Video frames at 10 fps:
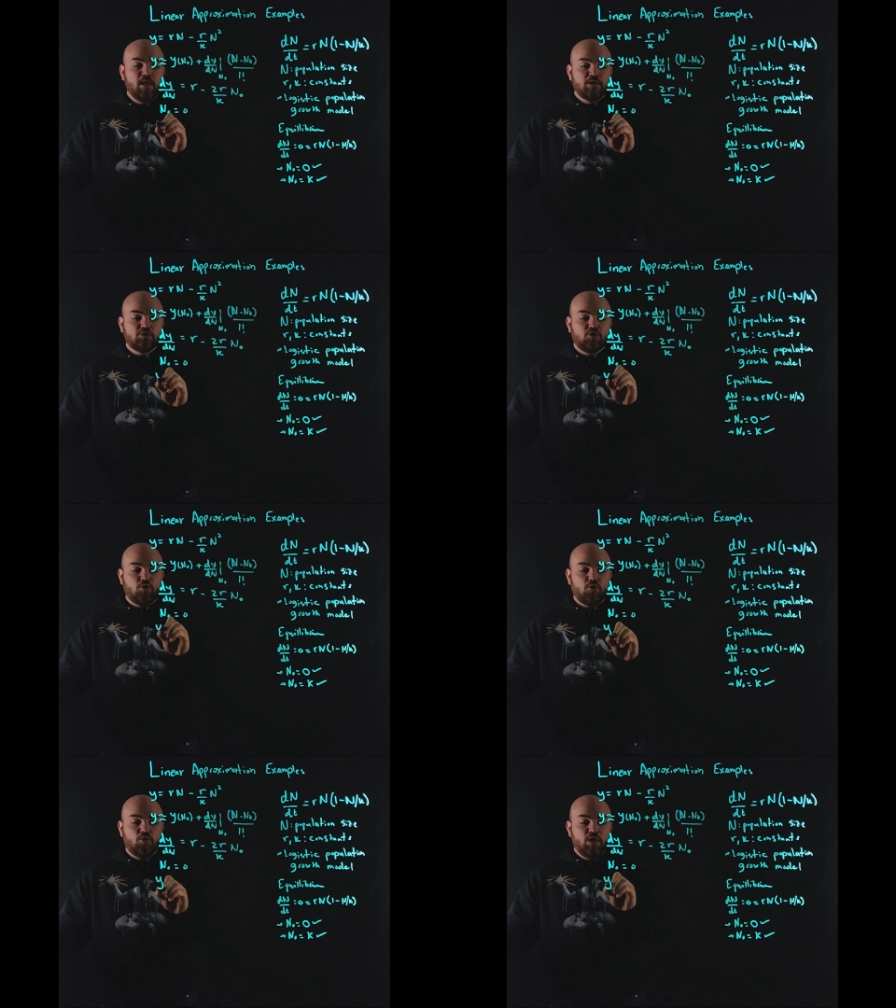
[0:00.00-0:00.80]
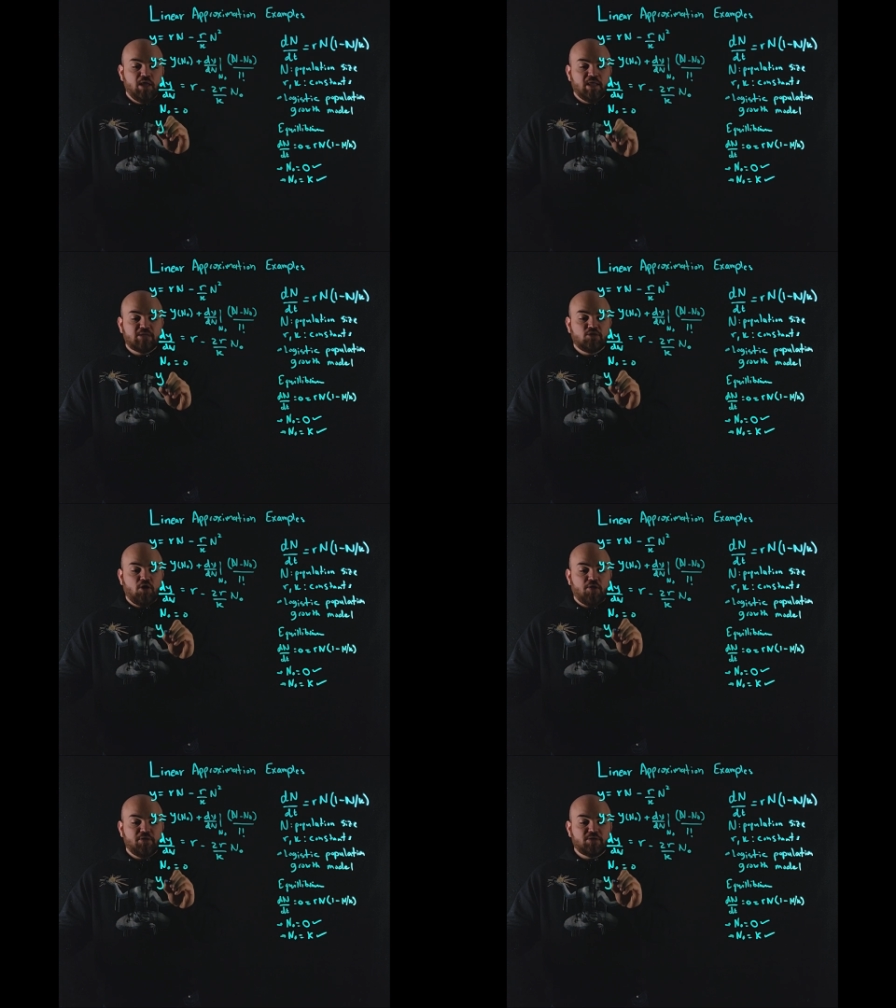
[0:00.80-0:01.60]
So let's
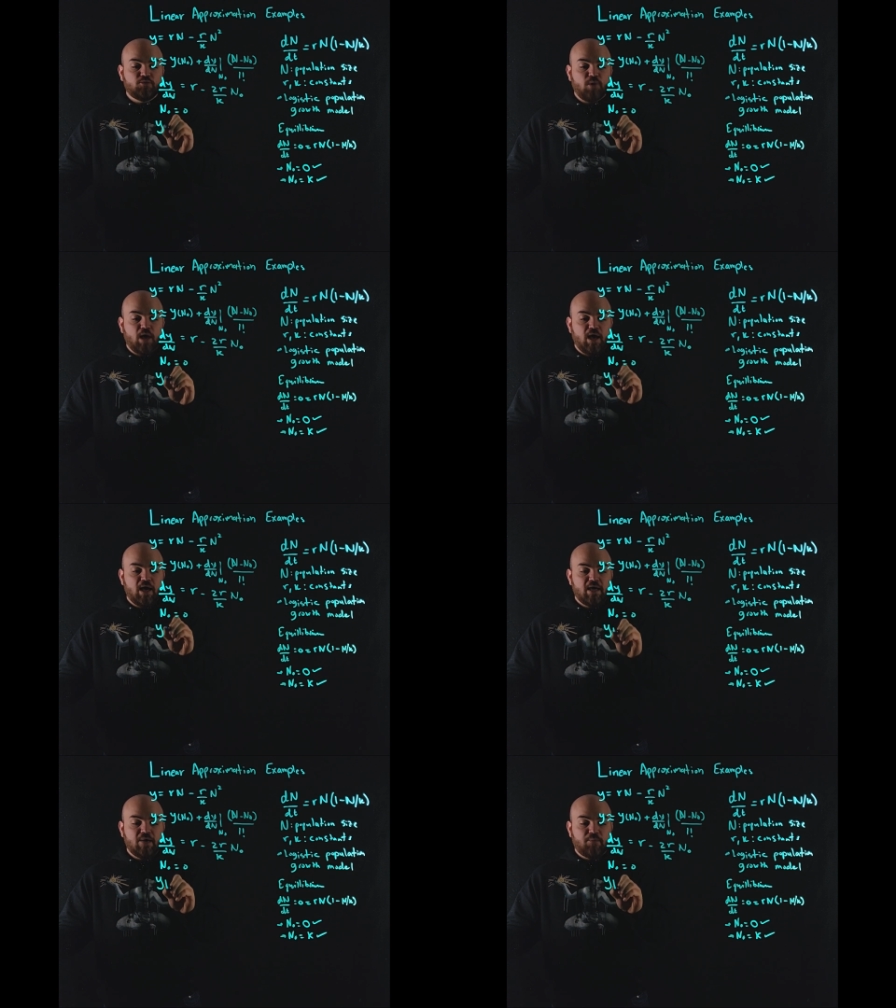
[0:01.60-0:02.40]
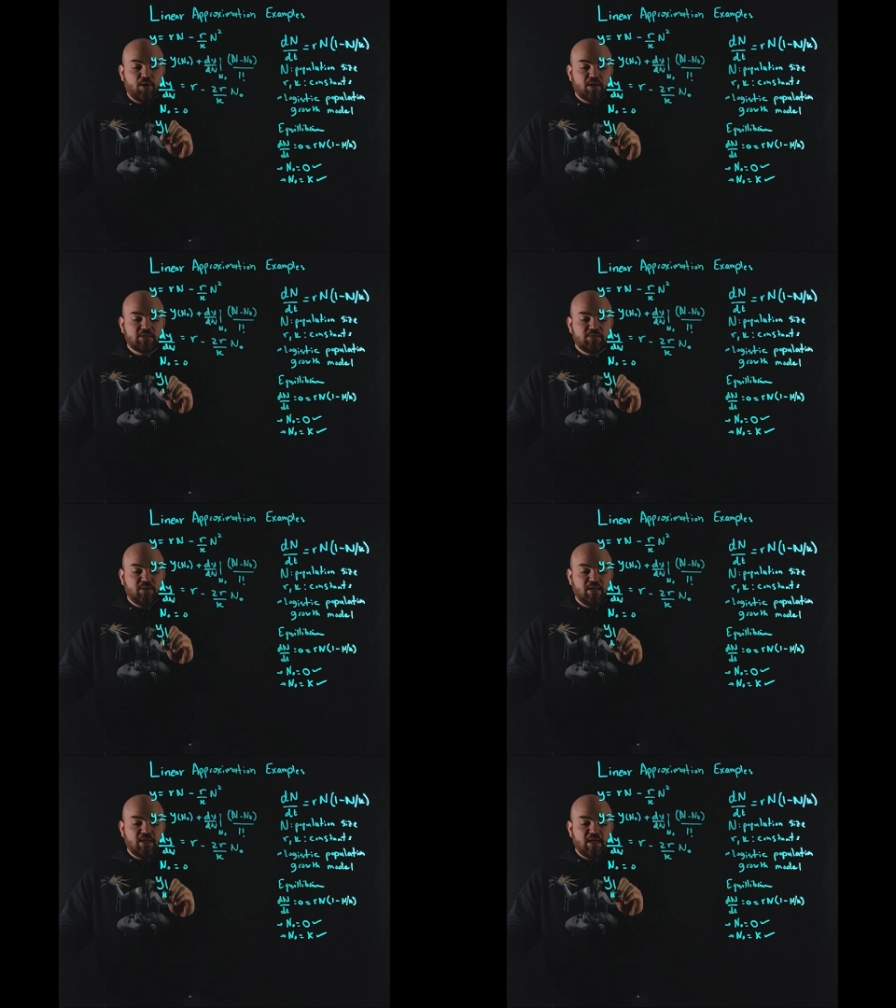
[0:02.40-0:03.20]
call this y
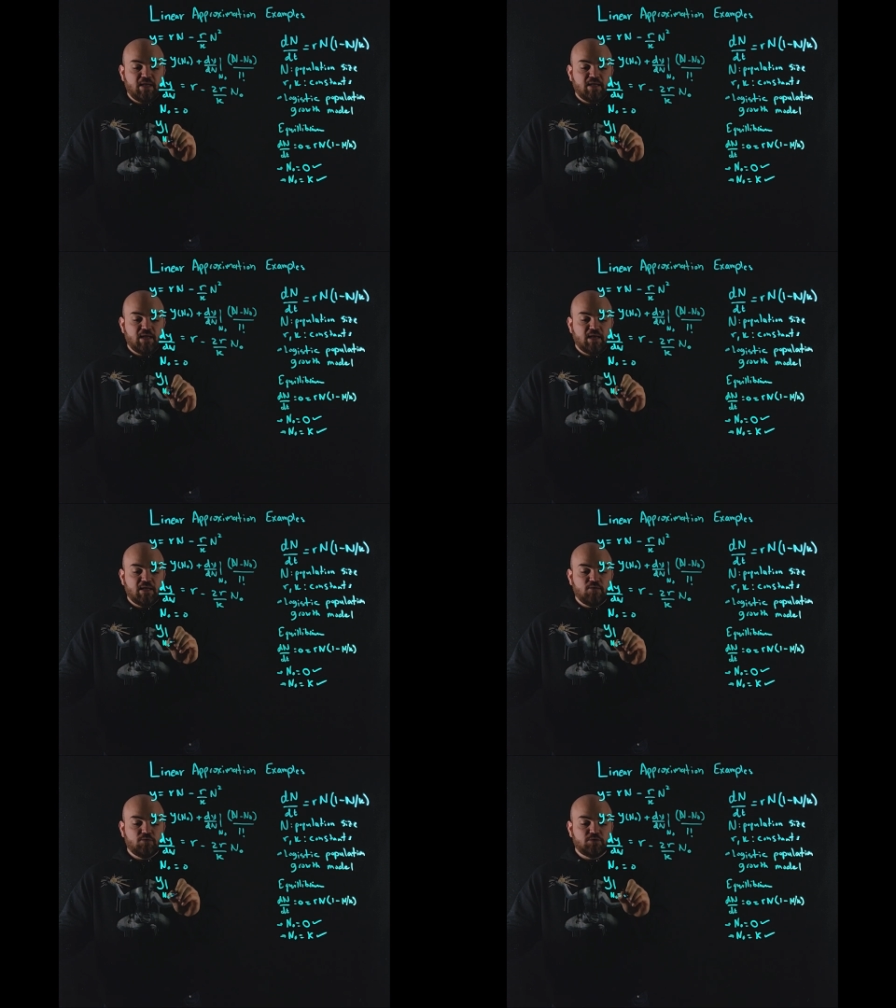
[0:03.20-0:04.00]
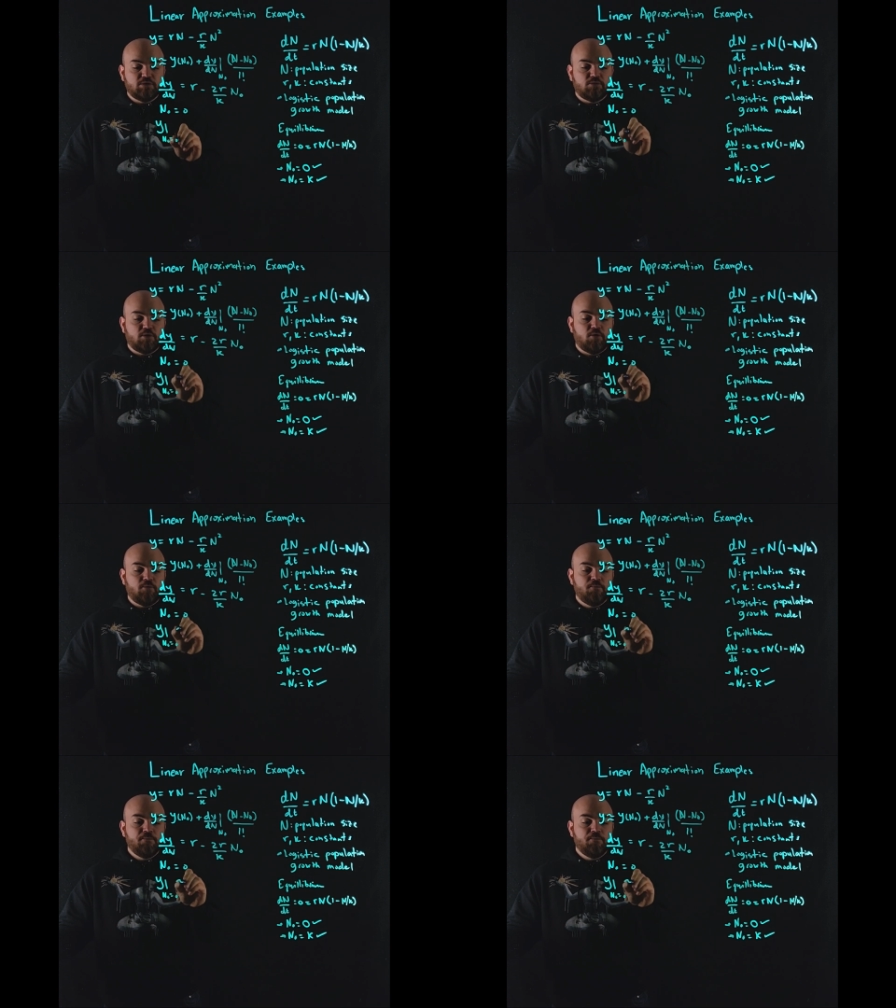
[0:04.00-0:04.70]
approximated to n-naught equals 0.